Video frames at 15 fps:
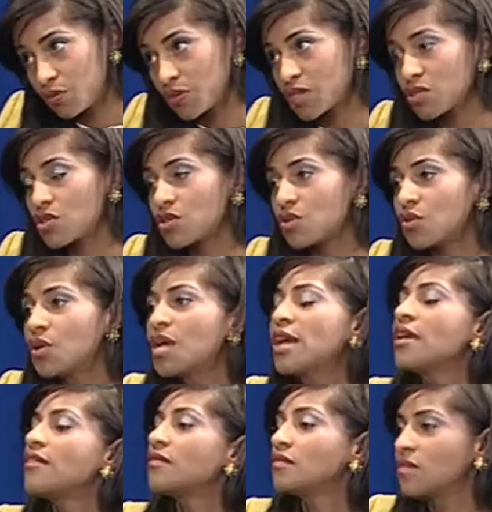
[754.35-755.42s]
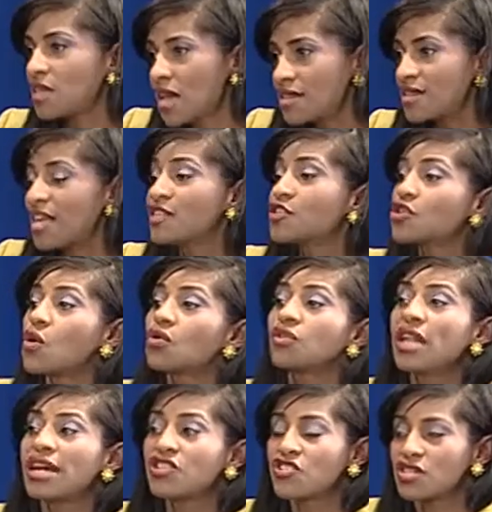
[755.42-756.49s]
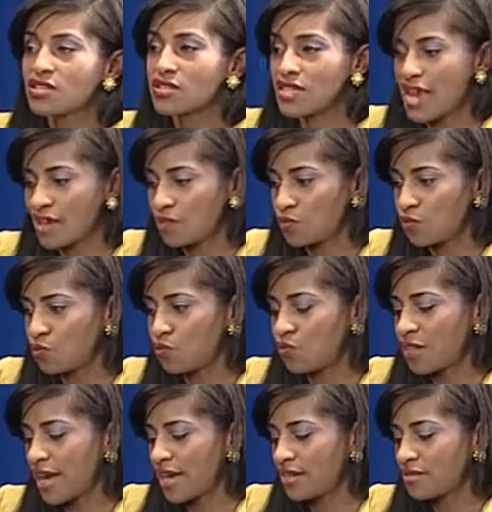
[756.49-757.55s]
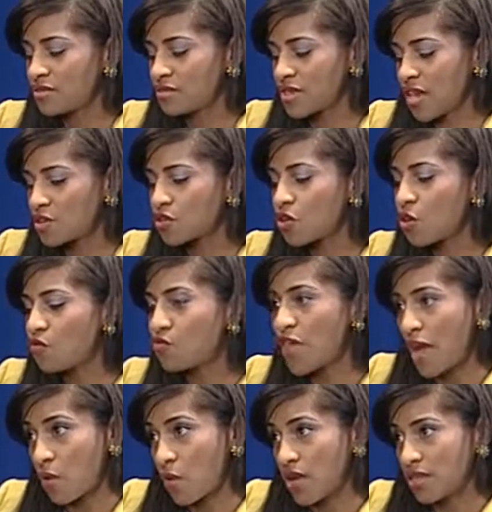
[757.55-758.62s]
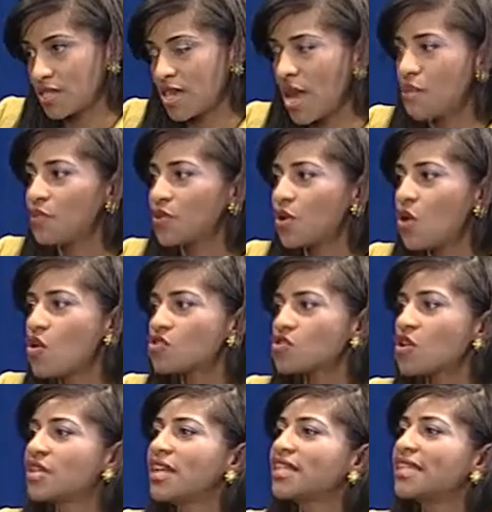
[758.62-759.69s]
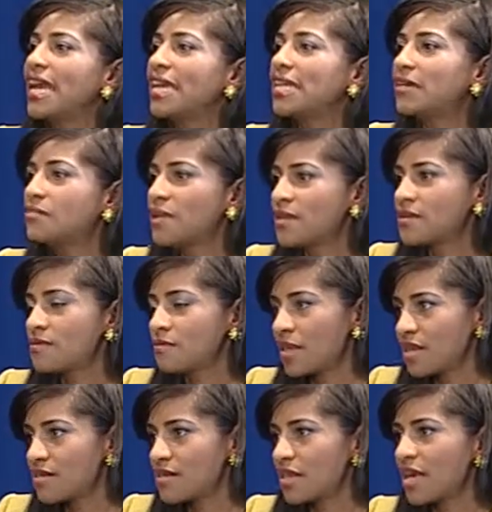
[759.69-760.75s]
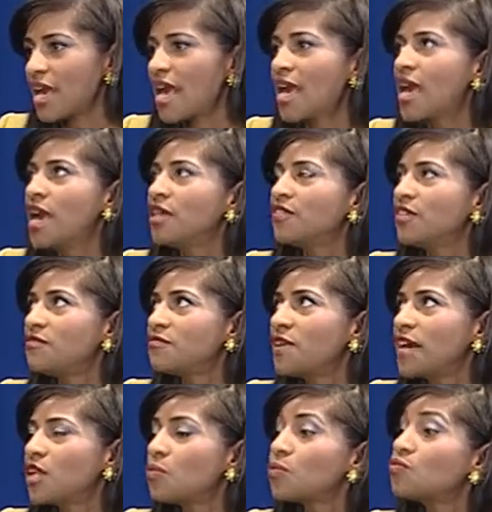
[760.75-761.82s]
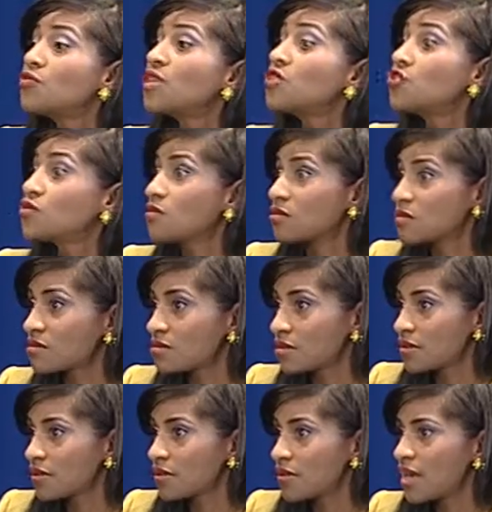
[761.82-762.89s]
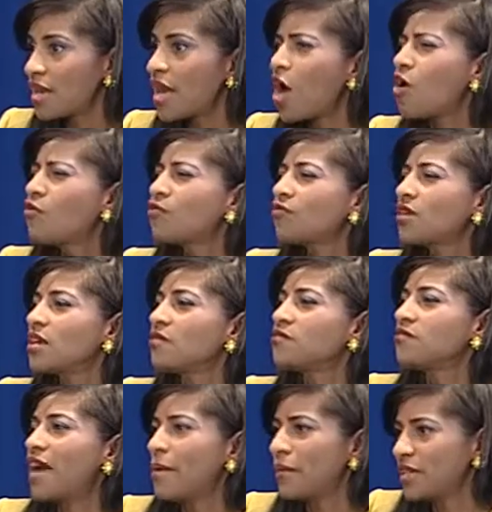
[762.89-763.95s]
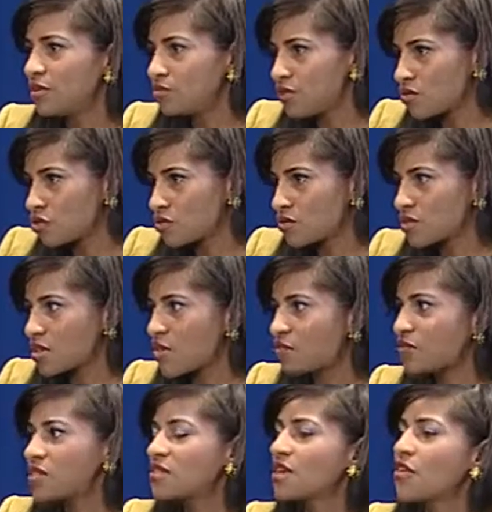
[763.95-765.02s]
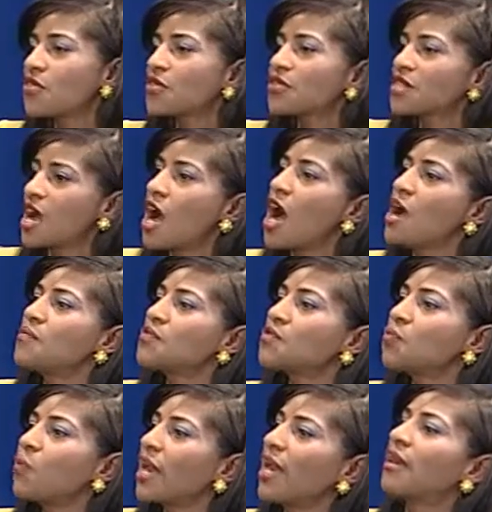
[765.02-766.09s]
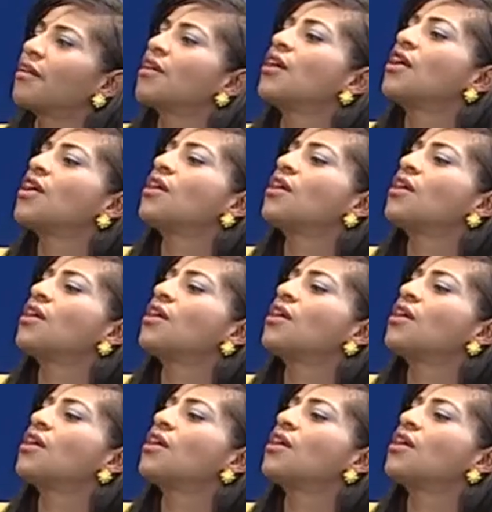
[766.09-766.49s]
one too. Yes, and so not just that schedule of that one time, but also on a daily basis, develop rituals, healthy family rituals of these are the times where